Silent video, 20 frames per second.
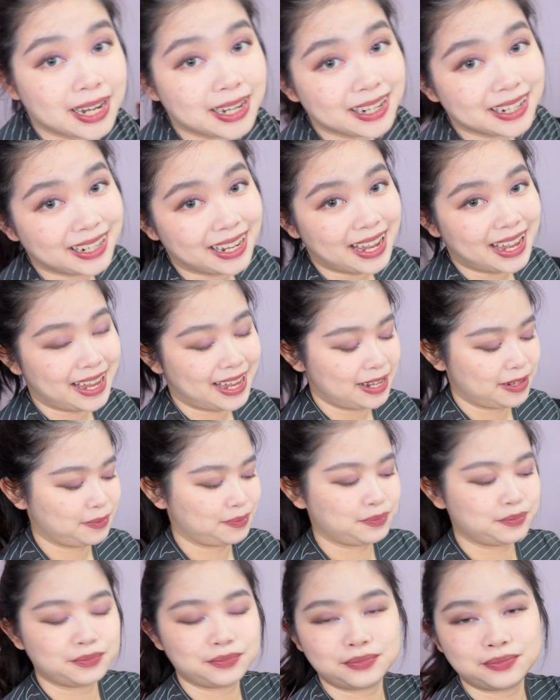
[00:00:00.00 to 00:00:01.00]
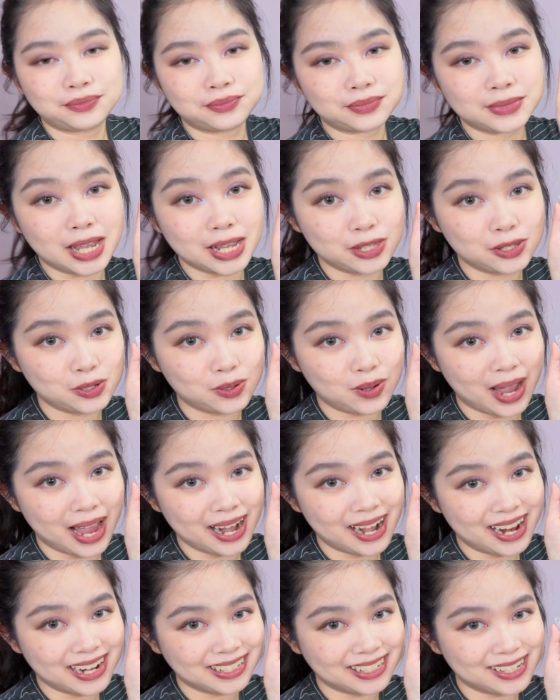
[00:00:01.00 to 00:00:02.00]
I did get two
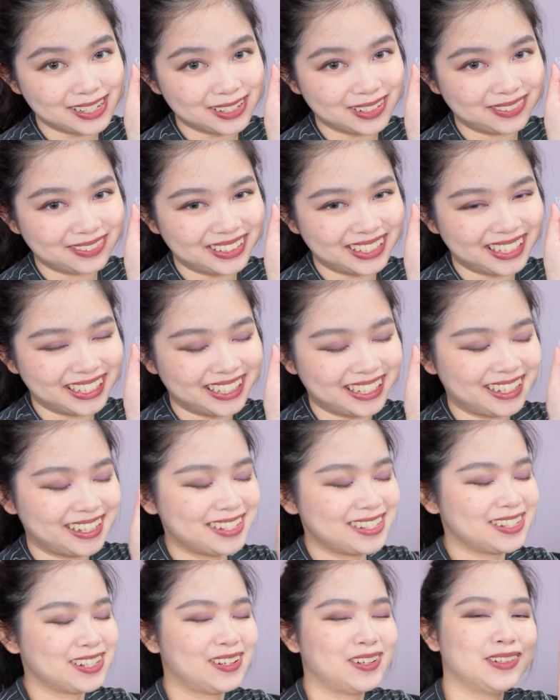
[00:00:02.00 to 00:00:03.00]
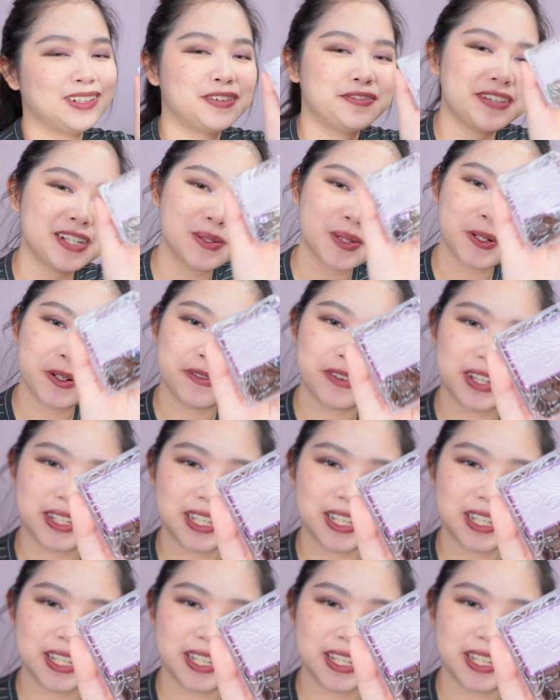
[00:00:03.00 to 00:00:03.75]
highlighters over here. So the first one over